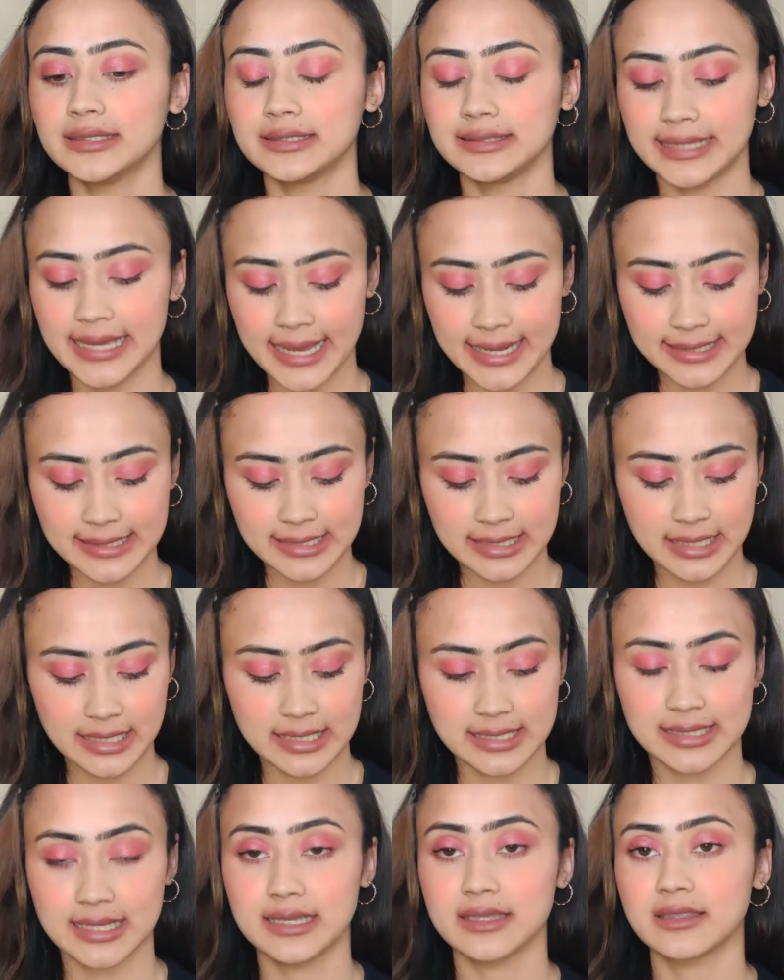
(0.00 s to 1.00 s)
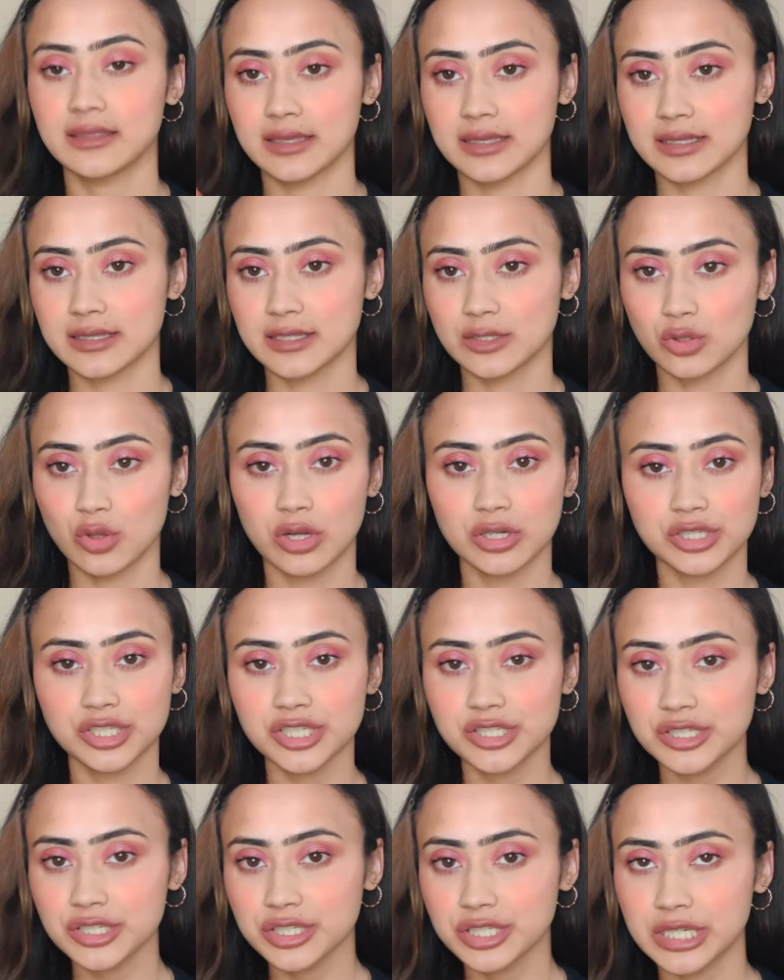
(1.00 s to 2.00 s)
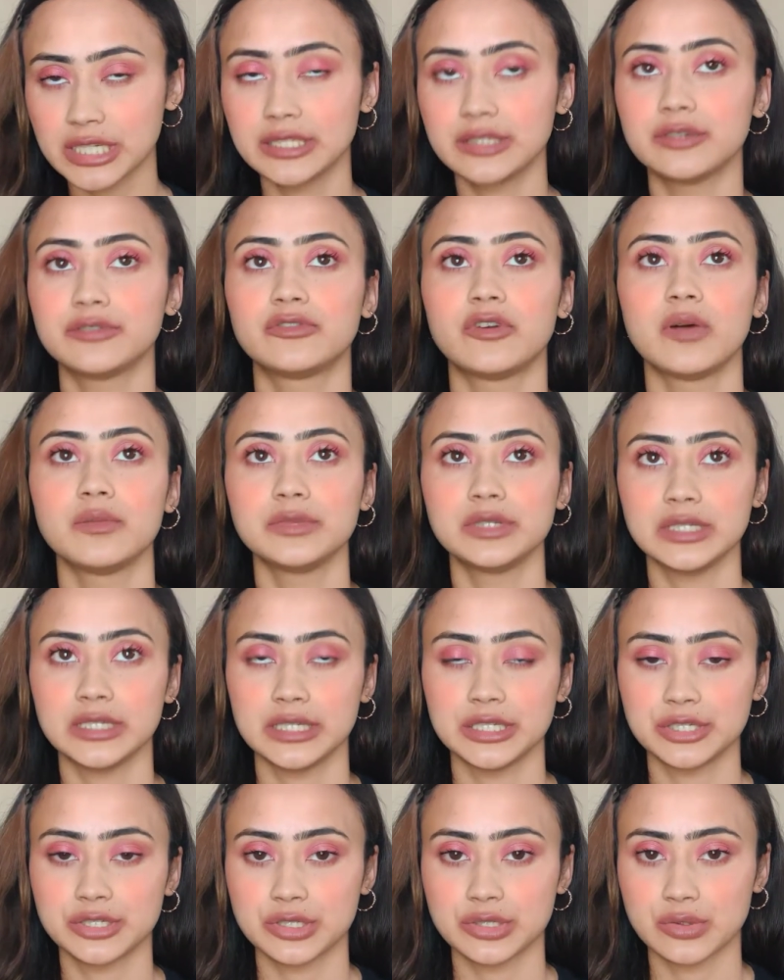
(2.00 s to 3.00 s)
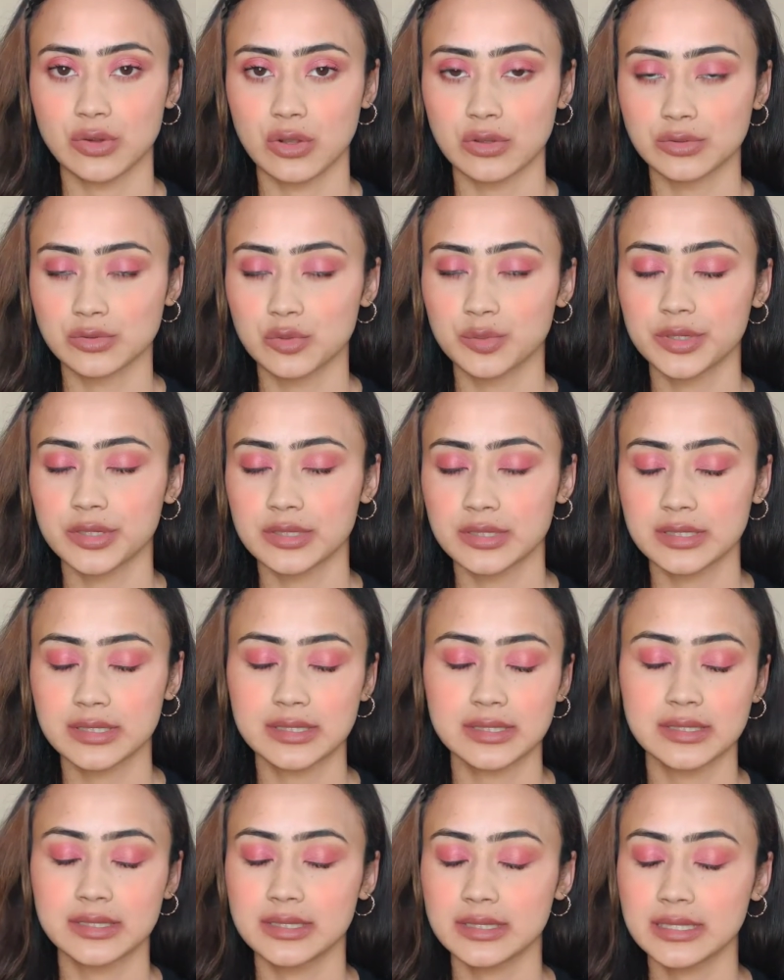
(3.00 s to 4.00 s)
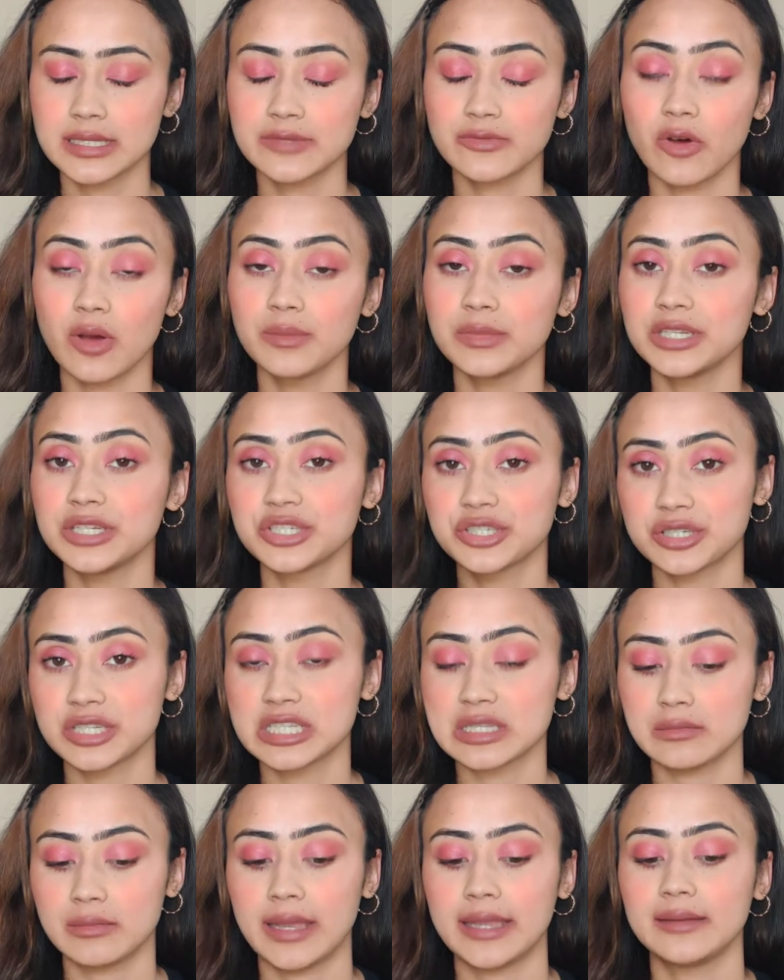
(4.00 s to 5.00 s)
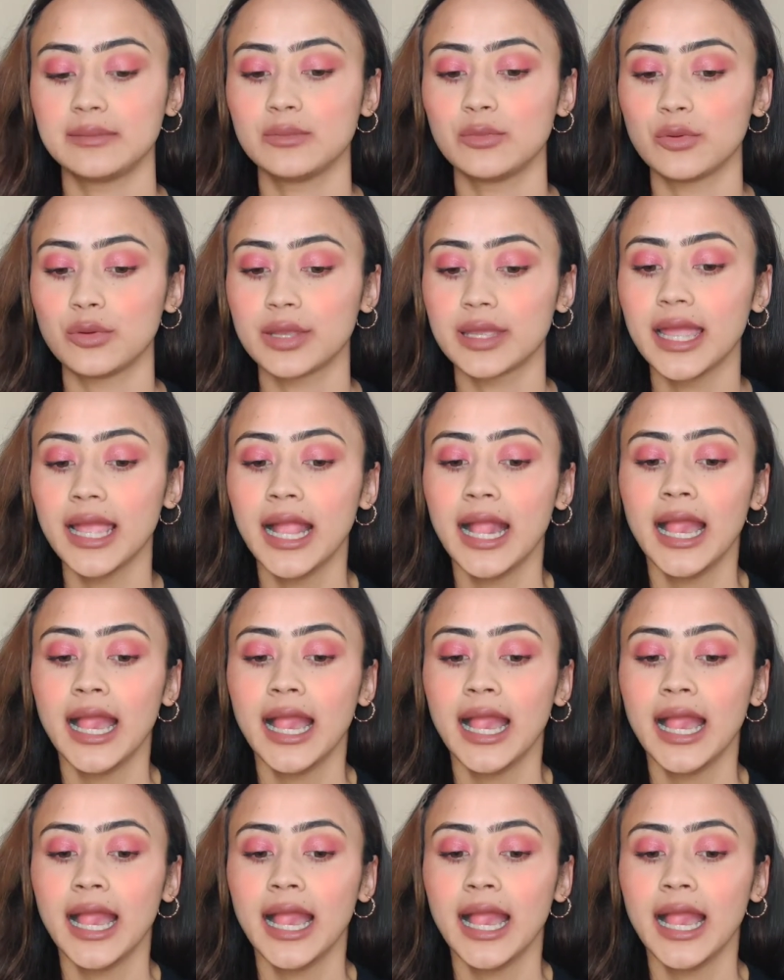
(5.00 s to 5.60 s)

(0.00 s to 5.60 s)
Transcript: that is like this, not just the shade, the formulation also, because this formulation is mind-blowing.